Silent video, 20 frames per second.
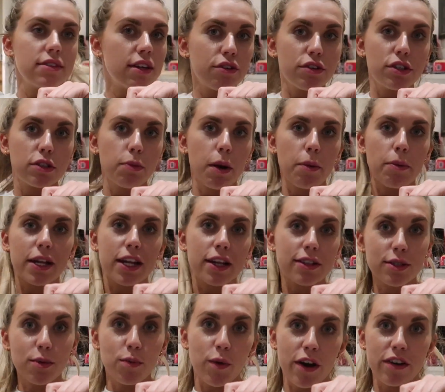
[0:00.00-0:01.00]
they're under my
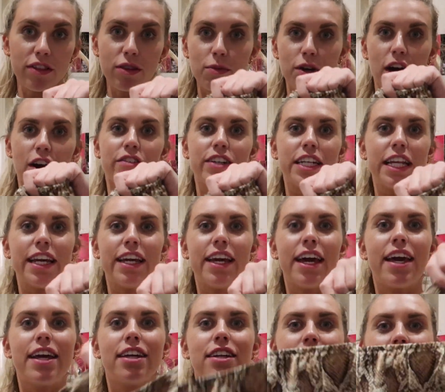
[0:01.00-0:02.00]
pillows, I'm wearing them currently,
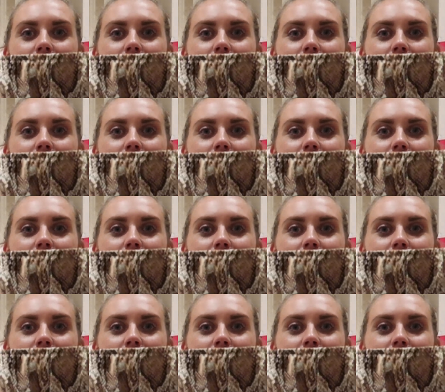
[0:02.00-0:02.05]
in